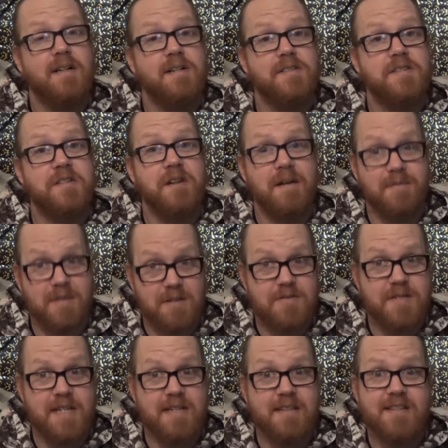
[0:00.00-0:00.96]
So have you
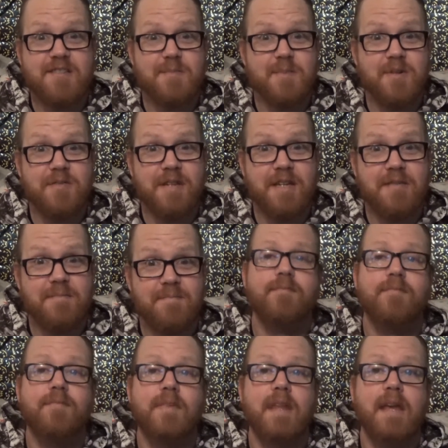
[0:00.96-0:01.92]
seen this movie?
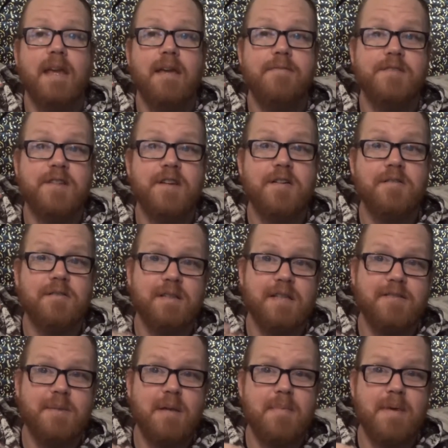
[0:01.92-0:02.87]
If so,
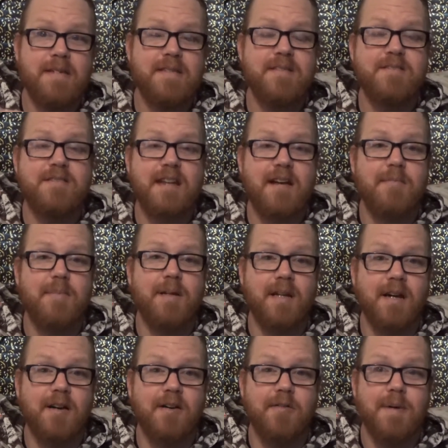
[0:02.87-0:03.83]
leave me a message down
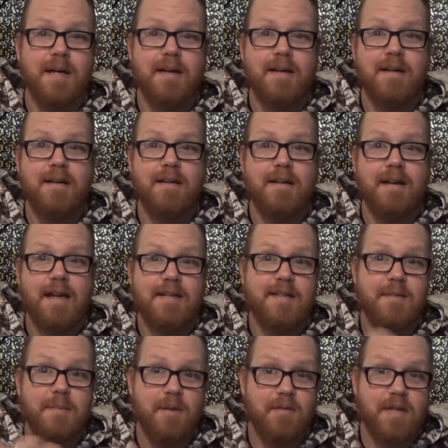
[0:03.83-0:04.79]
below and
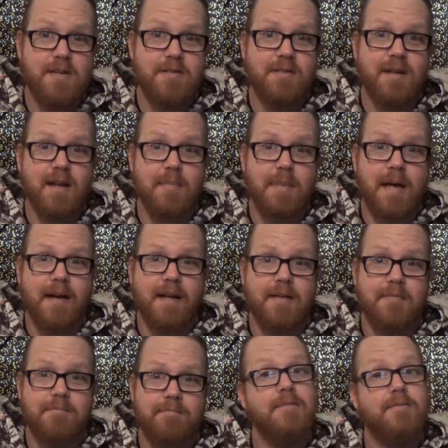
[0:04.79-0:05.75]
tell me what you thought about it.
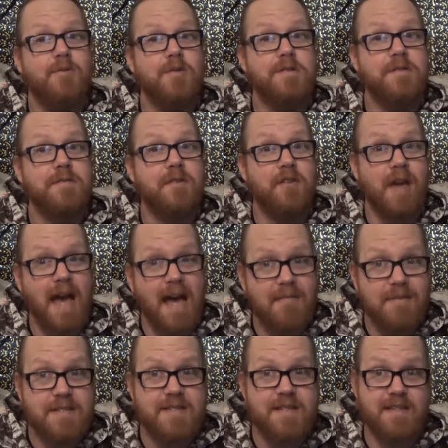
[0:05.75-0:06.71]
And of course, if you
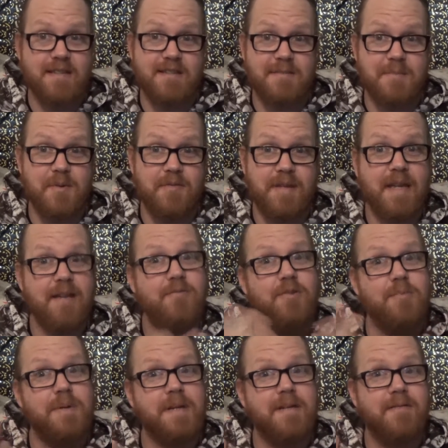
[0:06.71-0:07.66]
haven't seen this movie, it
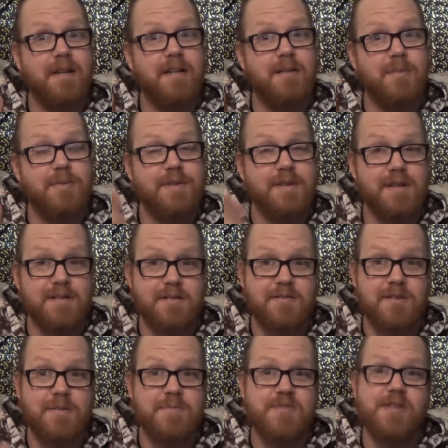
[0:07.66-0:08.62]
will be available in the
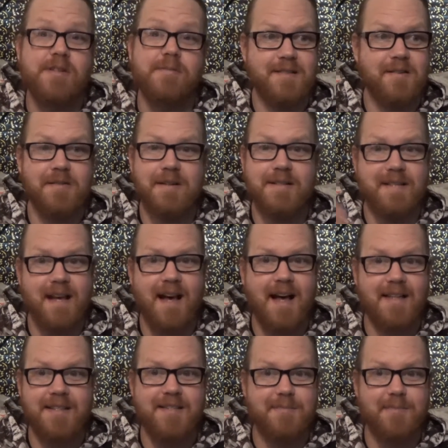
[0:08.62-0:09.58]
description. So
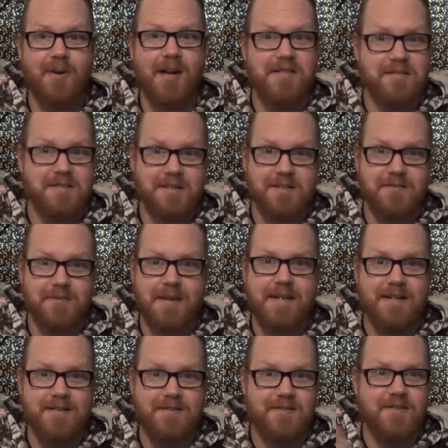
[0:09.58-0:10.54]
huzzah, this project is
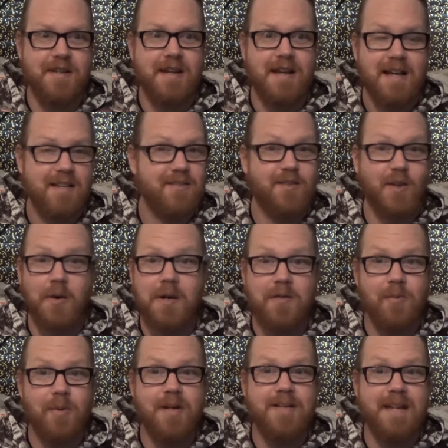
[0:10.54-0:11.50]
finished.
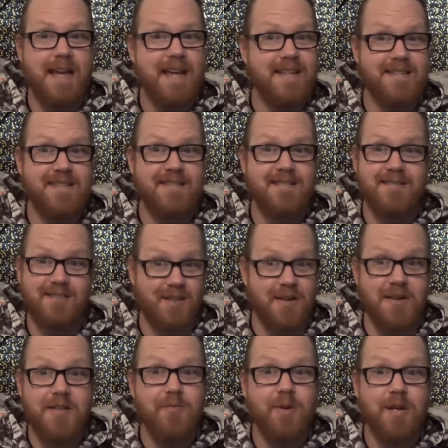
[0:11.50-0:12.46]
31 days,
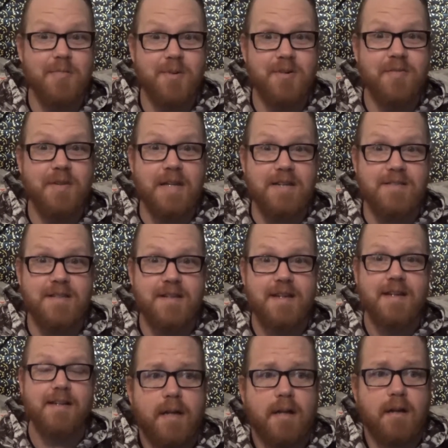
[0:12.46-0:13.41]
31 movies.
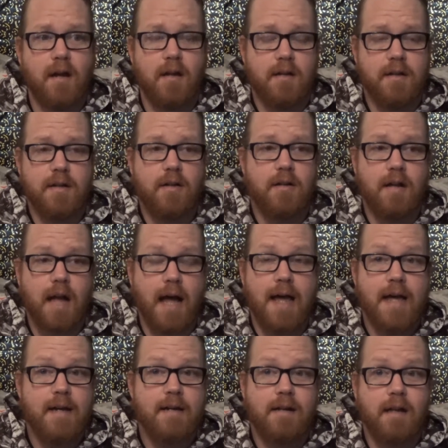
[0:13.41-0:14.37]
All in all, I
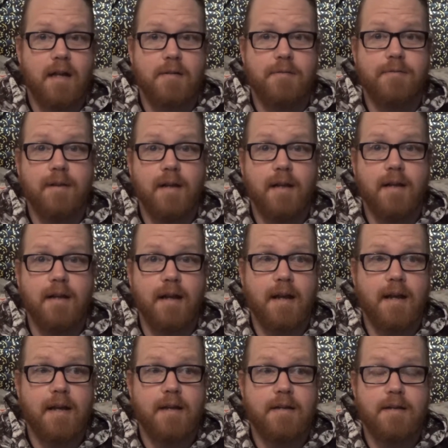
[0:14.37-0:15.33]
had a lot of fun,
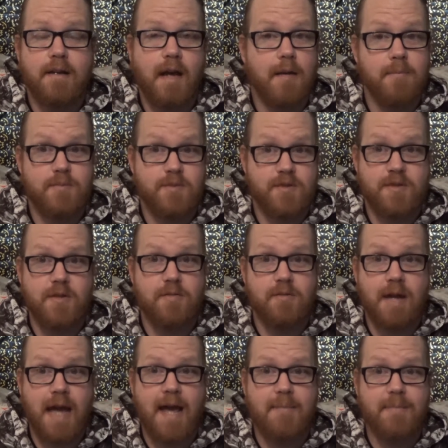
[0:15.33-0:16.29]
and I'm so
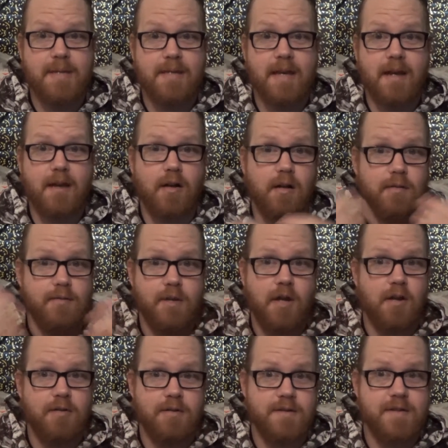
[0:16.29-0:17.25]
happy that all of
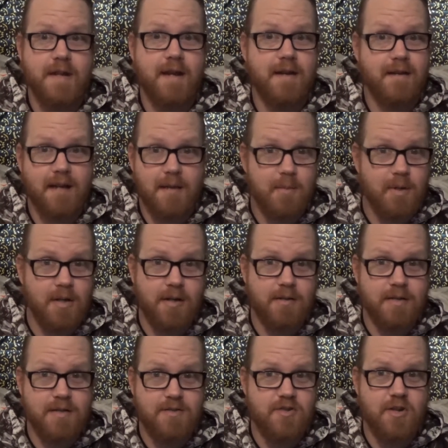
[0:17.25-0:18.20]
y'all decided to come
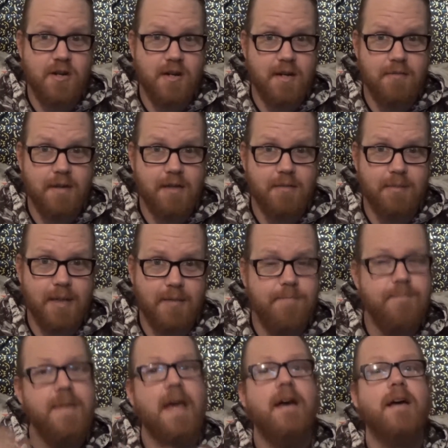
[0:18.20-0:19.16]
along this journey with
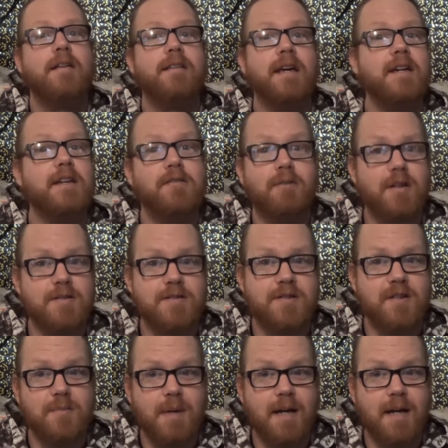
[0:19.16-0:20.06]
me. Thank you all so